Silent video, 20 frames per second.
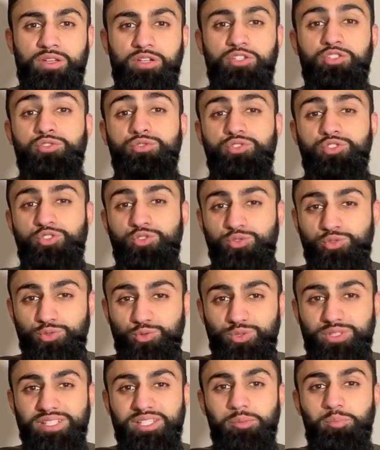to
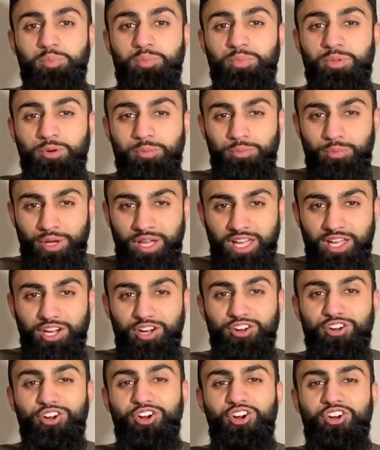truly
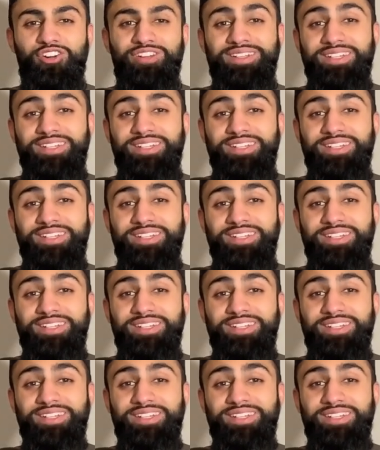prepare our